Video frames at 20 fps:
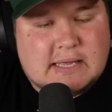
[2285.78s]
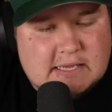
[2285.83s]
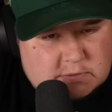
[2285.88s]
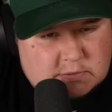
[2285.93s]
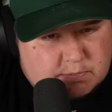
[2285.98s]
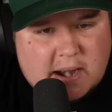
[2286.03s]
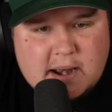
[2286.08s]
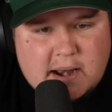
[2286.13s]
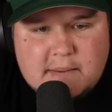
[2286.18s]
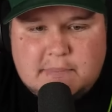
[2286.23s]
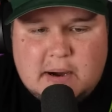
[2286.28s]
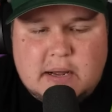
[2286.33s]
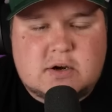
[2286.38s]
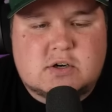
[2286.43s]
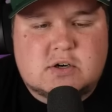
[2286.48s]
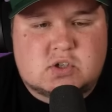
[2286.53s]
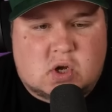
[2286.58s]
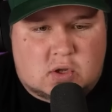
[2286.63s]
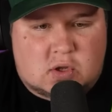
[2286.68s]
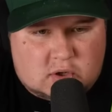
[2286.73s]
bread and butter
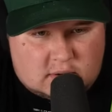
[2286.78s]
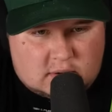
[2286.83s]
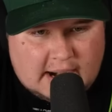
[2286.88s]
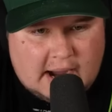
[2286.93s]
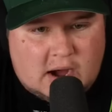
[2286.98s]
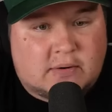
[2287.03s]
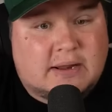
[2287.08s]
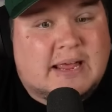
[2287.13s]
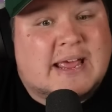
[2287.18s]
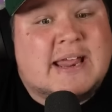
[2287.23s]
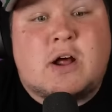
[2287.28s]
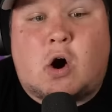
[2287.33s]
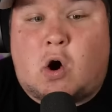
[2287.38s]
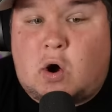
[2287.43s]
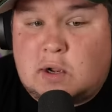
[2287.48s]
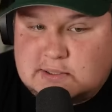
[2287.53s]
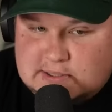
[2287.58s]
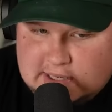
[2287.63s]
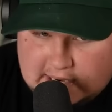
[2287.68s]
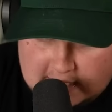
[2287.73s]
is on the ground and
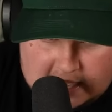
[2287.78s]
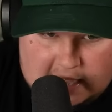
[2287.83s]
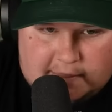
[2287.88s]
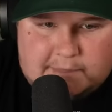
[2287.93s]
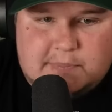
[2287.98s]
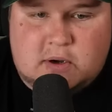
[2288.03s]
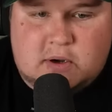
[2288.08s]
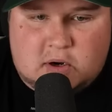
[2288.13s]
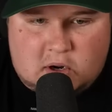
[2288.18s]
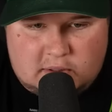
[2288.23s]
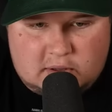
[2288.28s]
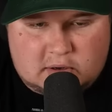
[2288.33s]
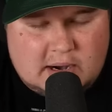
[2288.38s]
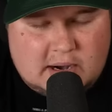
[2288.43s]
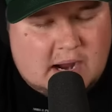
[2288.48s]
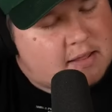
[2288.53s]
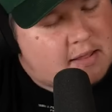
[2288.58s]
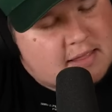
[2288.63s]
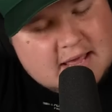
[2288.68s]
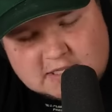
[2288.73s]
on top and on the ground.